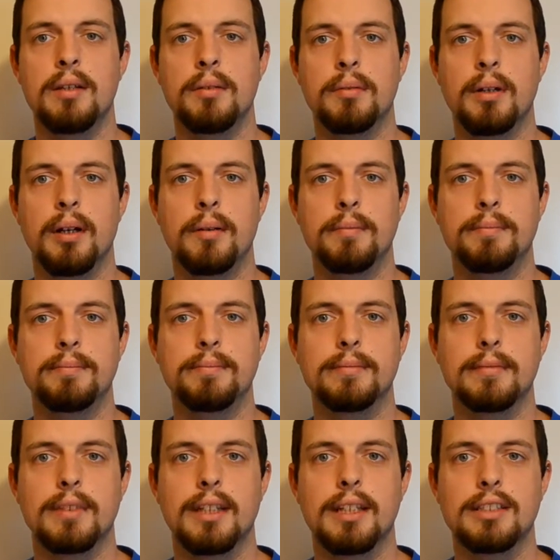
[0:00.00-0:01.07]
Well,
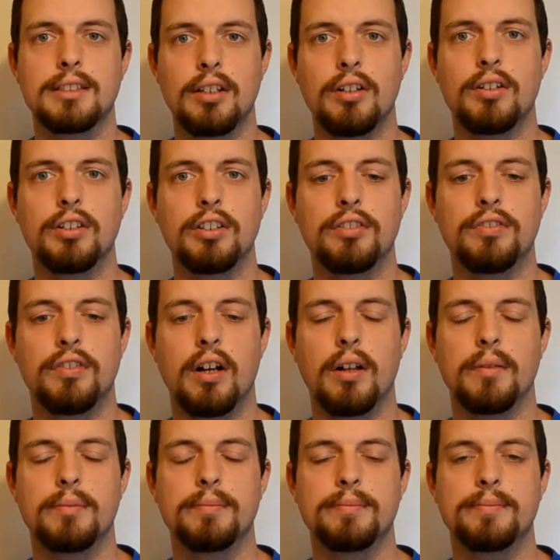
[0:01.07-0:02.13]
it's not all your
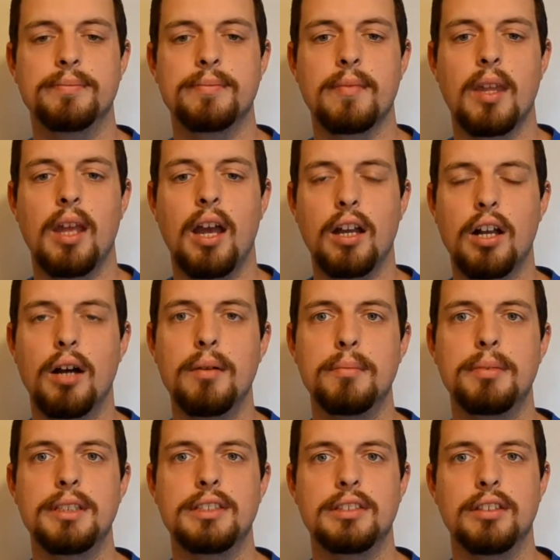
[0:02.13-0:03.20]
fault. A
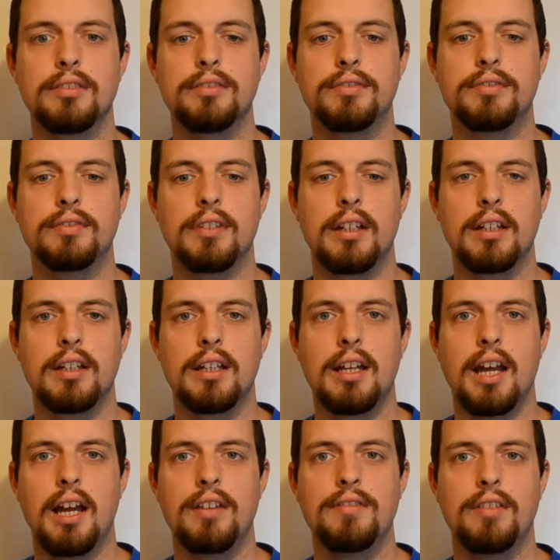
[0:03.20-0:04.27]
common piece of
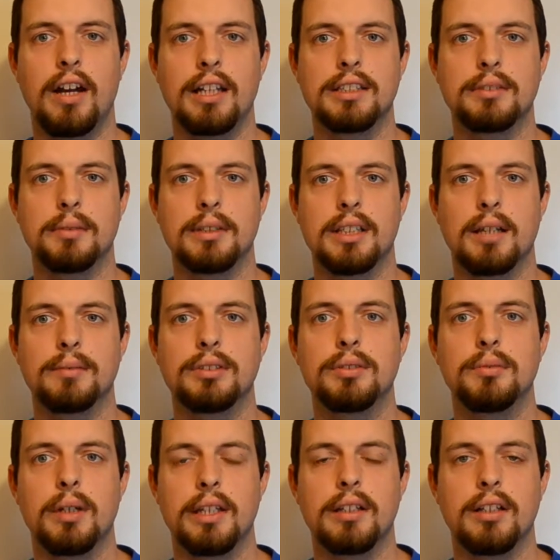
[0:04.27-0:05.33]
advice when it comes to
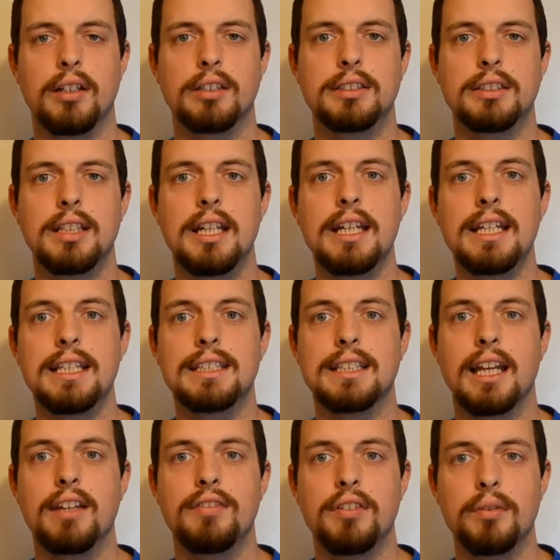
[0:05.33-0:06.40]
weight loss is
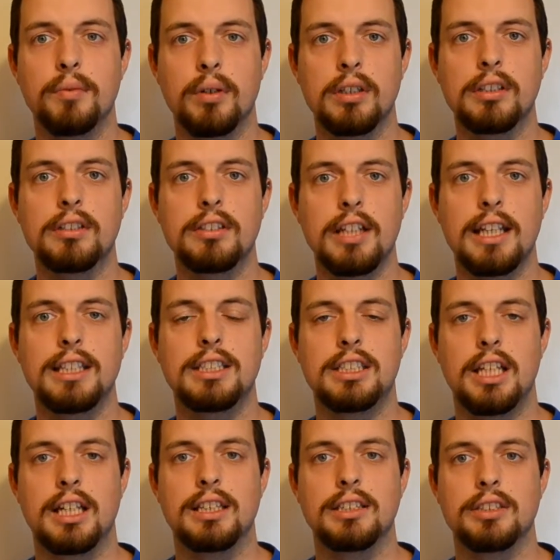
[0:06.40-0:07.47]
that if you want to create
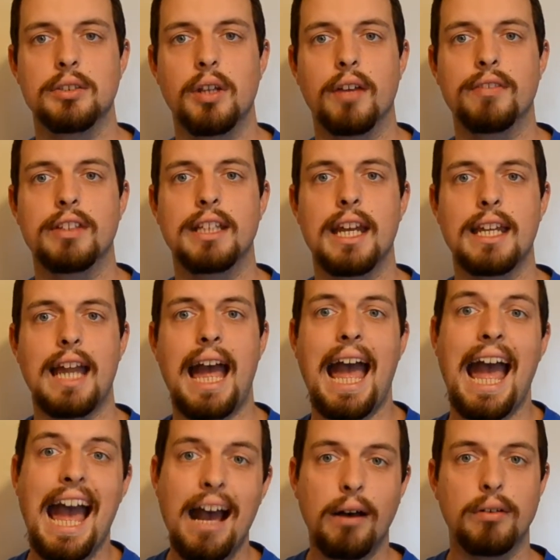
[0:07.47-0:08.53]
change, you have to get
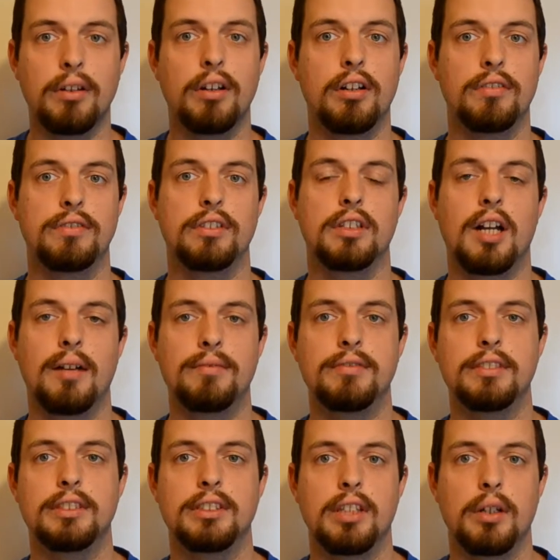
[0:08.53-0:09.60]
out of your
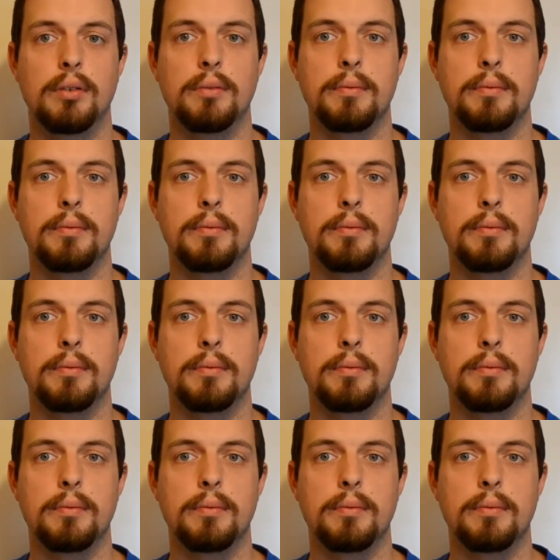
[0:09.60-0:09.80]
comfort zone.